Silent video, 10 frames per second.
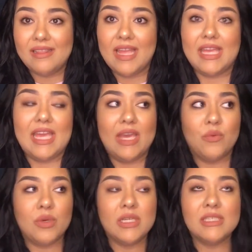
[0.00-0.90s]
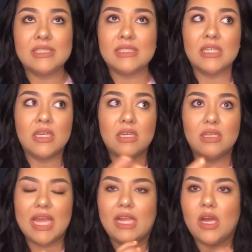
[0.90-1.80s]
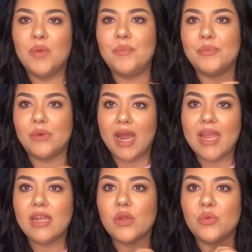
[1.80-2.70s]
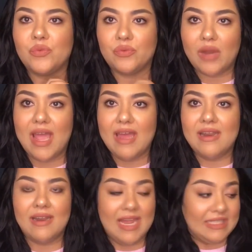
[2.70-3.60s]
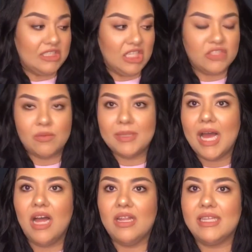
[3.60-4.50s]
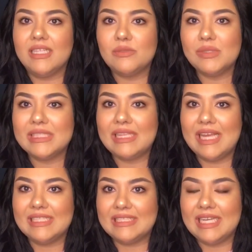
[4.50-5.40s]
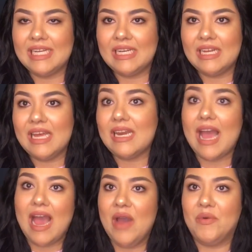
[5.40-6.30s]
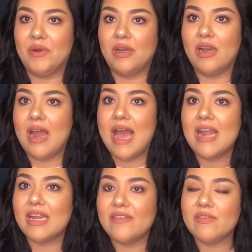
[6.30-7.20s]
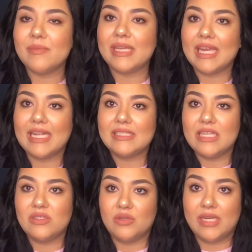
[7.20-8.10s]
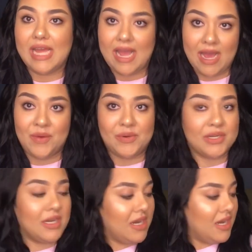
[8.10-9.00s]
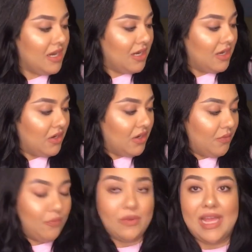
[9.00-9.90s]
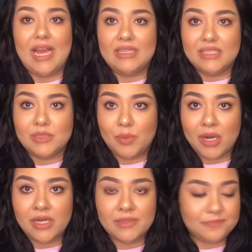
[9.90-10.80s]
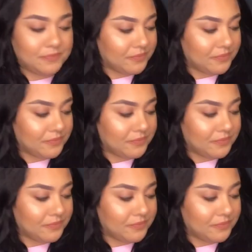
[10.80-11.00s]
Like it was like a bright red, like just from the outline. This was less than an hour. I hadn't even been getting tattooed an hour, like at this part.